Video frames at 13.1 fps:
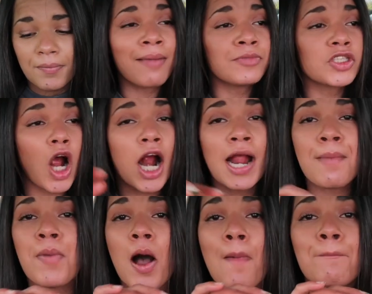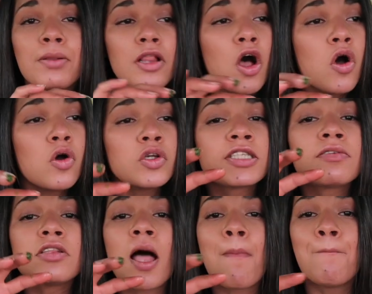I'm sorry, but
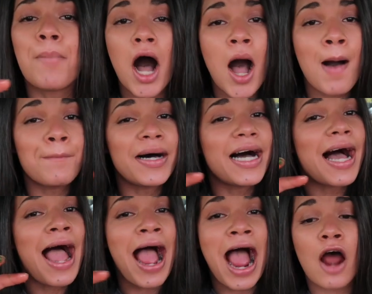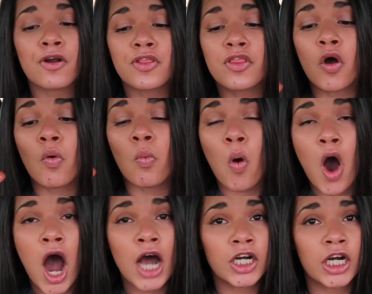blows La Bamba out of the
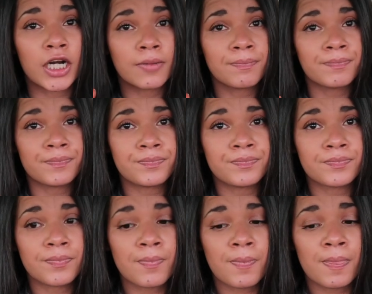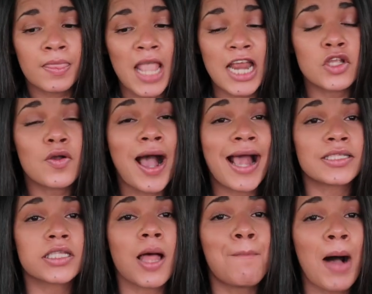water. And you
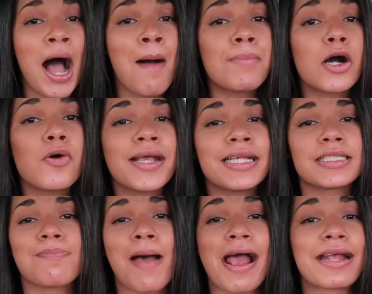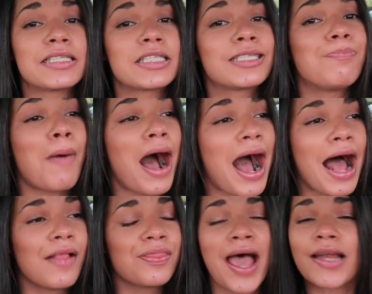guys, La Bamba is my
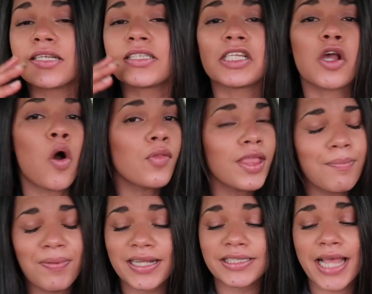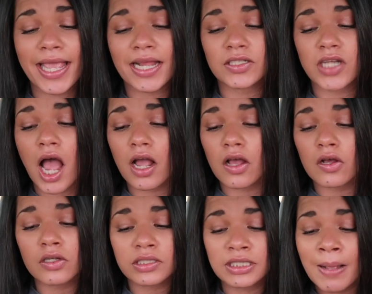spot. That is the only place I get
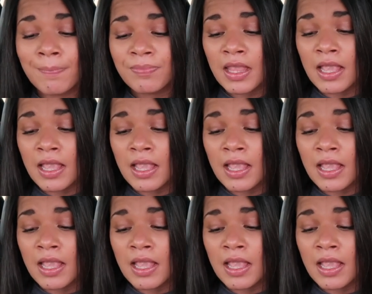tacos.